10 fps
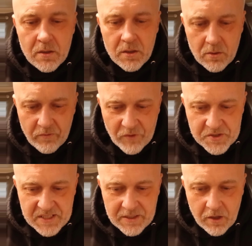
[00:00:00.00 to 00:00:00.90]

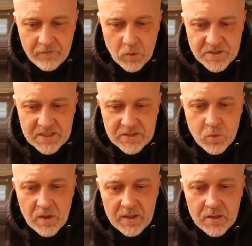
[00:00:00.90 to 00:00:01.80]
First Enoch
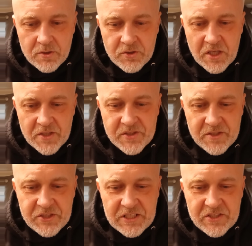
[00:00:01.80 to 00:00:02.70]
14:20, just as
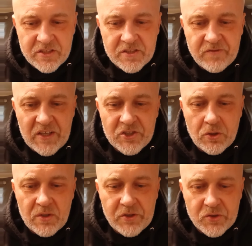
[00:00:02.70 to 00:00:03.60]
Jesus' face
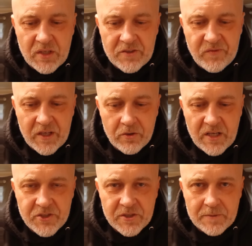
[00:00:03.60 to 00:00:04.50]
shone at the
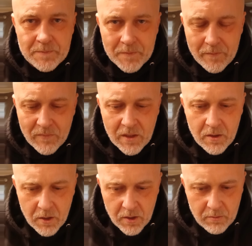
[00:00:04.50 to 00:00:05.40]
transfiguration.
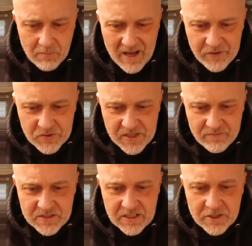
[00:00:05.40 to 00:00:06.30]
Matthew
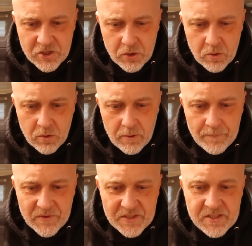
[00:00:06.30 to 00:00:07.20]
17:2,
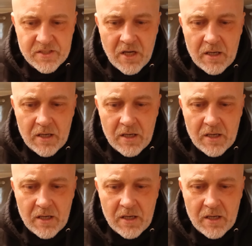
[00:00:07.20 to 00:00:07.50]
this is not